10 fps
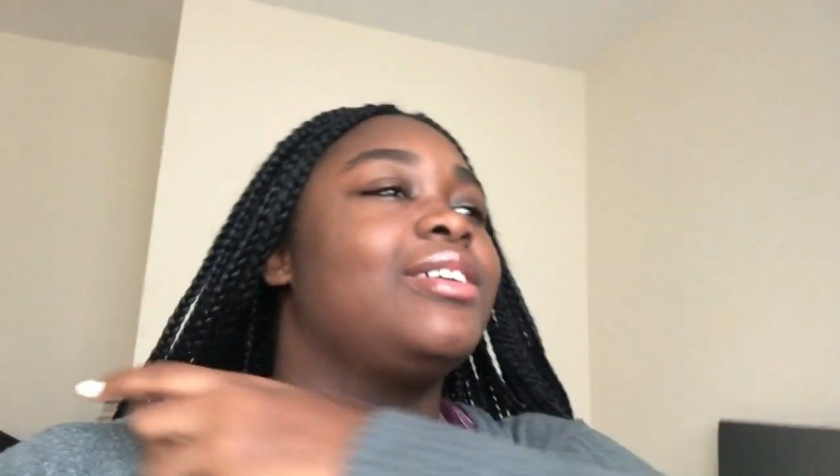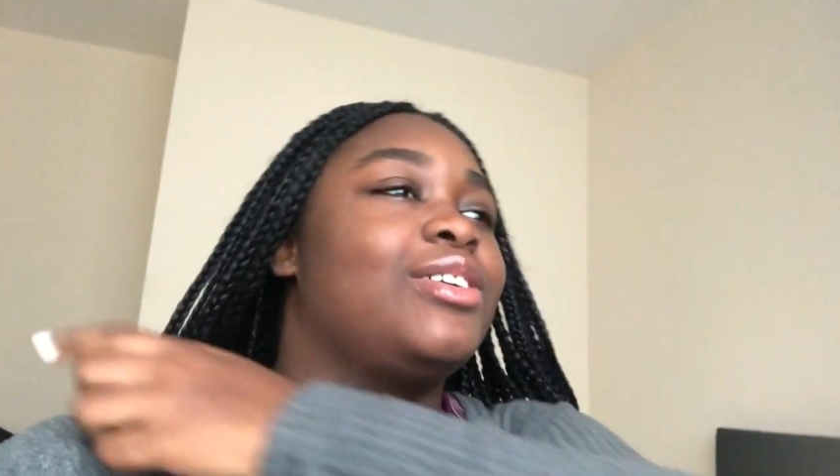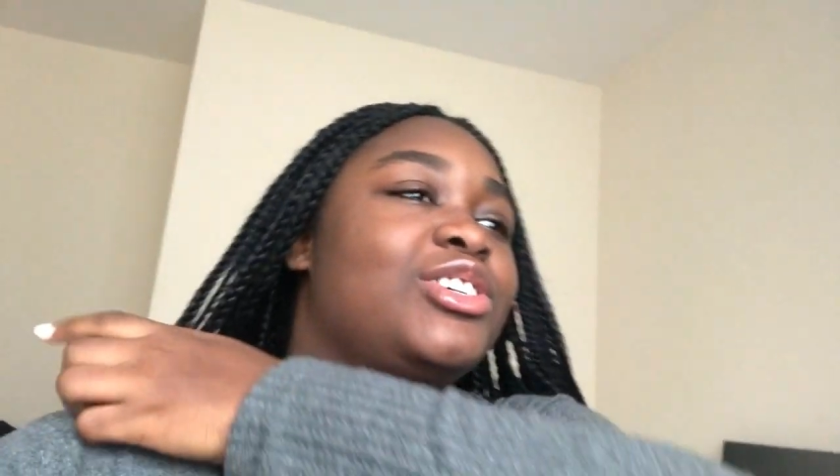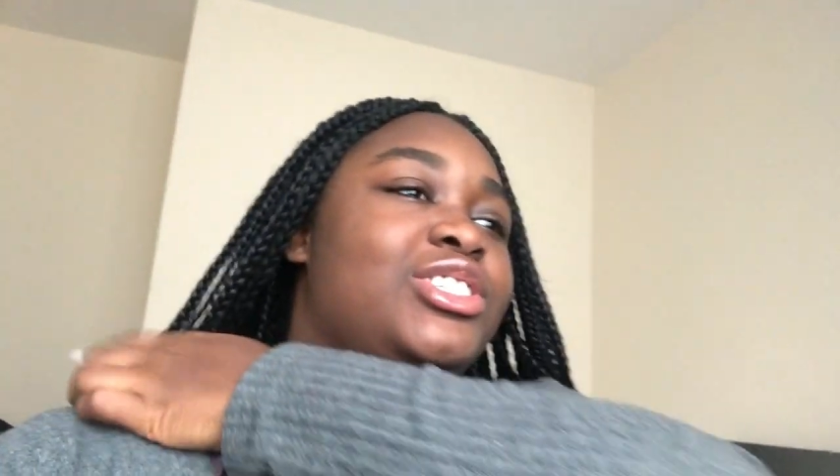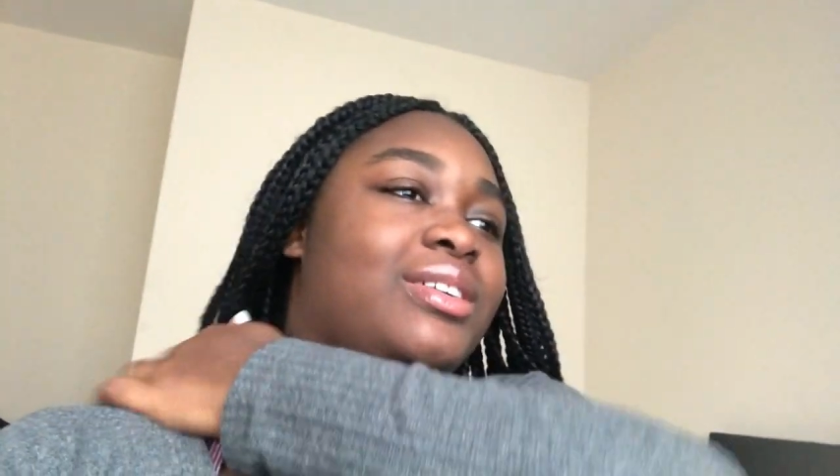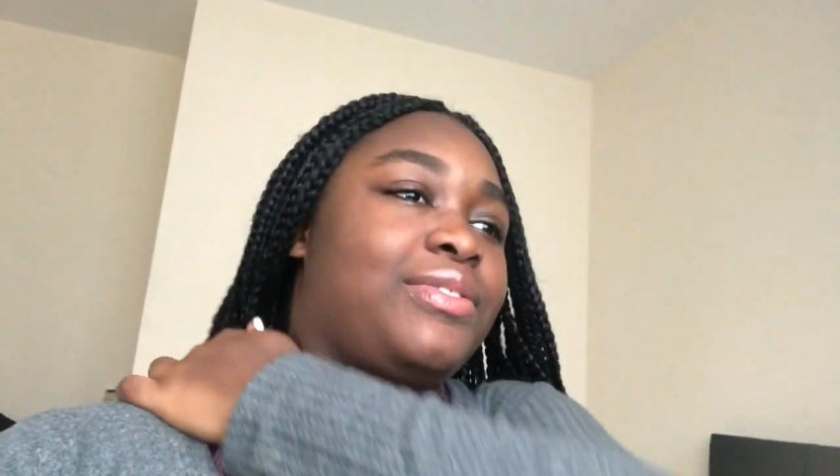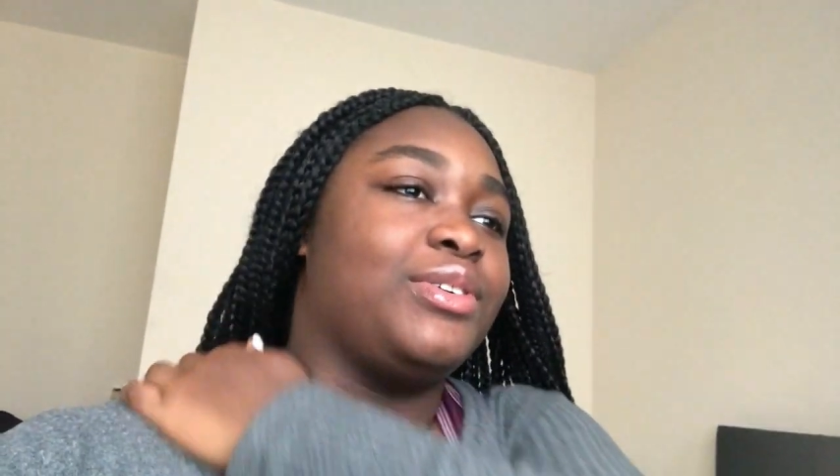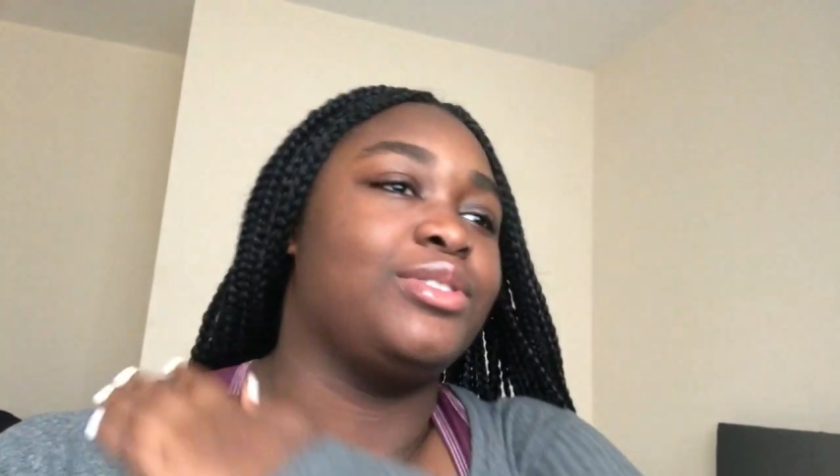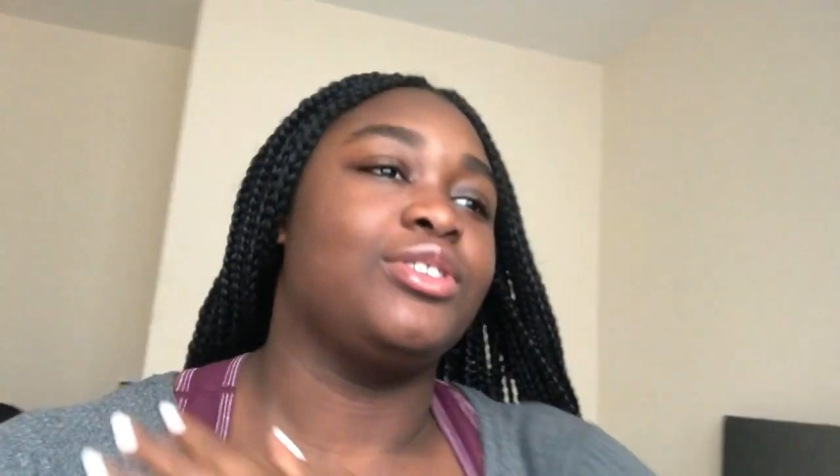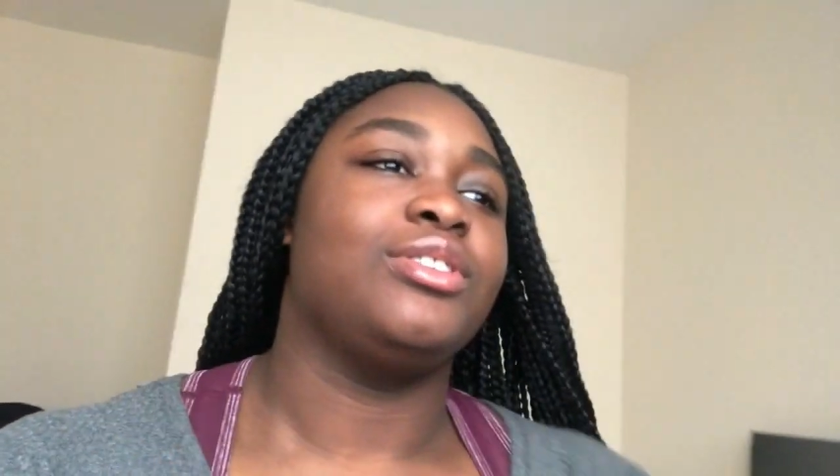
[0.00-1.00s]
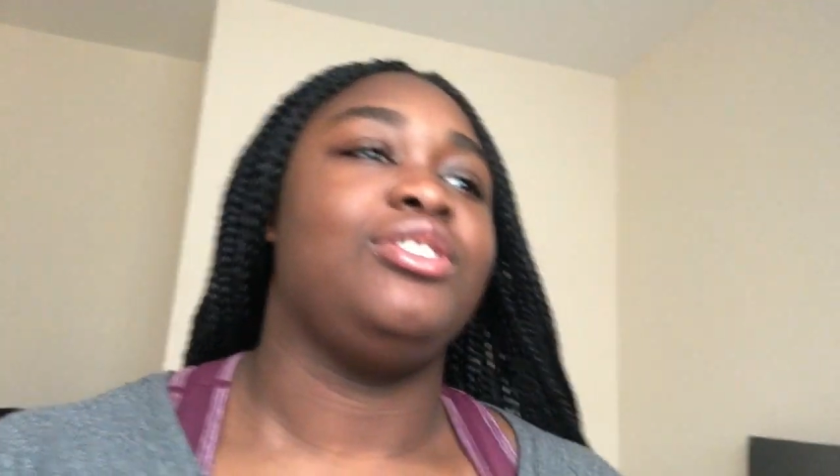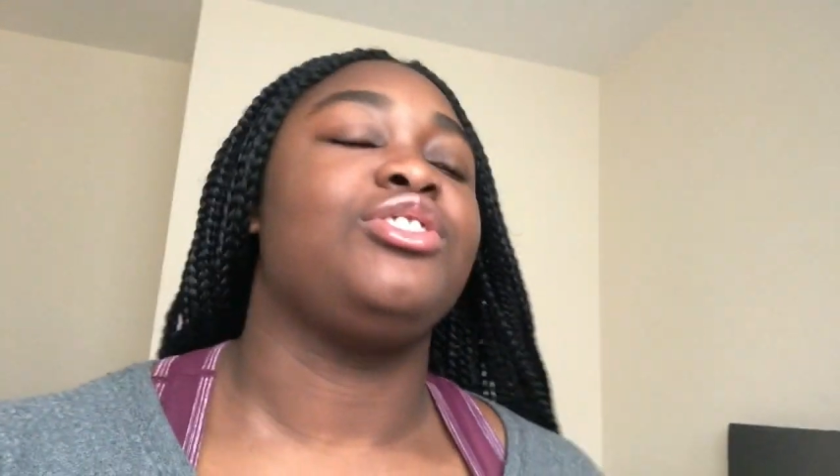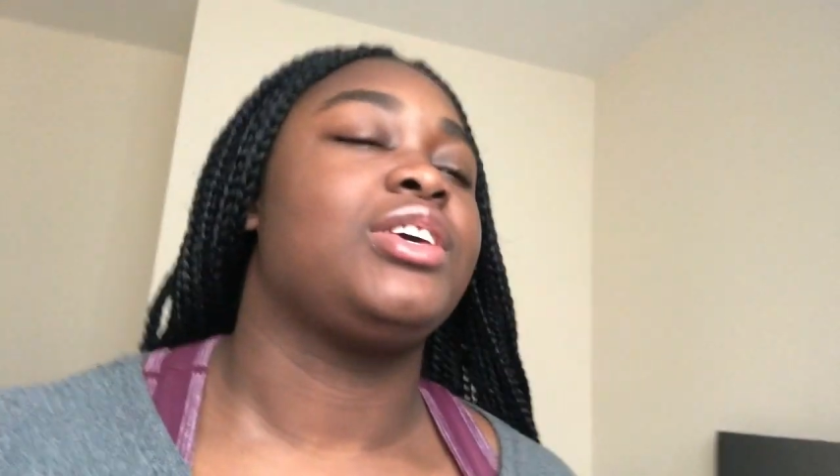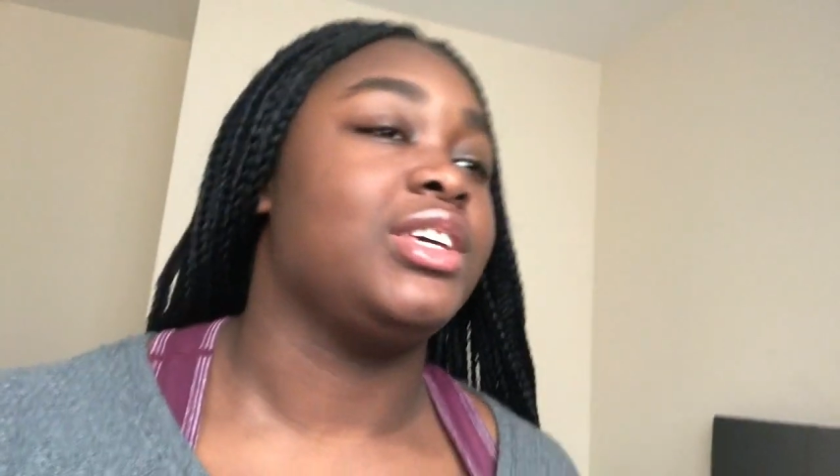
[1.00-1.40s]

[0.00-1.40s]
or or Sheffield or UK